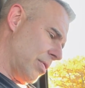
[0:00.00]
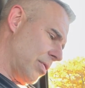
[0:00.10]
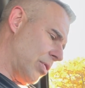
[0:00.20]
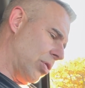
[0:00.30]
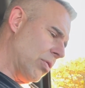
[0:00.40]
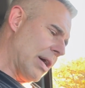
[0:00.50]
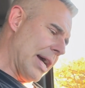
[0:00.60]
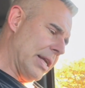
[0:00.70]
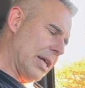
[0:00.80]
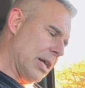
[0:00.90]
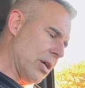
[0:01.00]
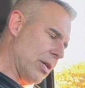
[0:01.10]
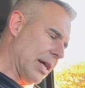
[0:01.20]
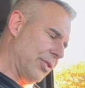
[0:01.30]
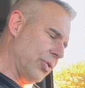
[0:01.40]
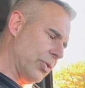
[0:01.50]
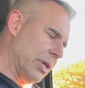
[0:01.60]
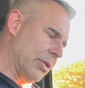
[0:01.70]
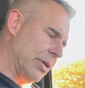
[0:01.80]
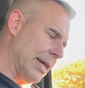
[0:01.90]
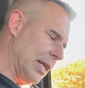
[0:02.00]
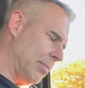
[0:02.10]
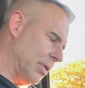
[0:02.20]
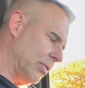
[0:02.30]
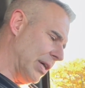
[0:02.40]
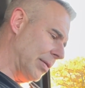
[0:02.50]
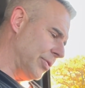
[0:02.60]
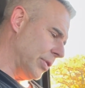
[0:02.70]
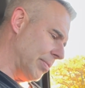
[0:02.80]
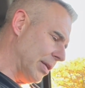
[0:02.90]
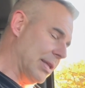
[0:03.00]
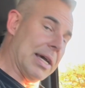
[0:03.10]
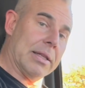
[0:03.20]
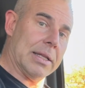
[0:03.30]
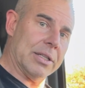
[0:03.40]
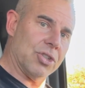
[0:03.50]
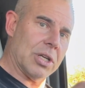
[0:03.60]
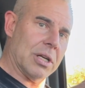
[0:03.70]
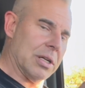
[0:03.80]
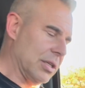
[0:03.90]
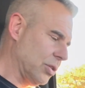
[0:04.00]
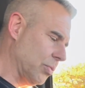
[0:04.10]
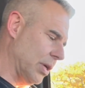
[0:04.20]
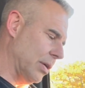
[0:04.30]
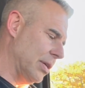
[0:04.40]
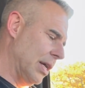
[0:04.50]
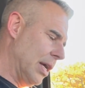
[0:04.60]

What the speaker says: chloride here at 290 milligrams. Sorry about that. The light's shining on this weird.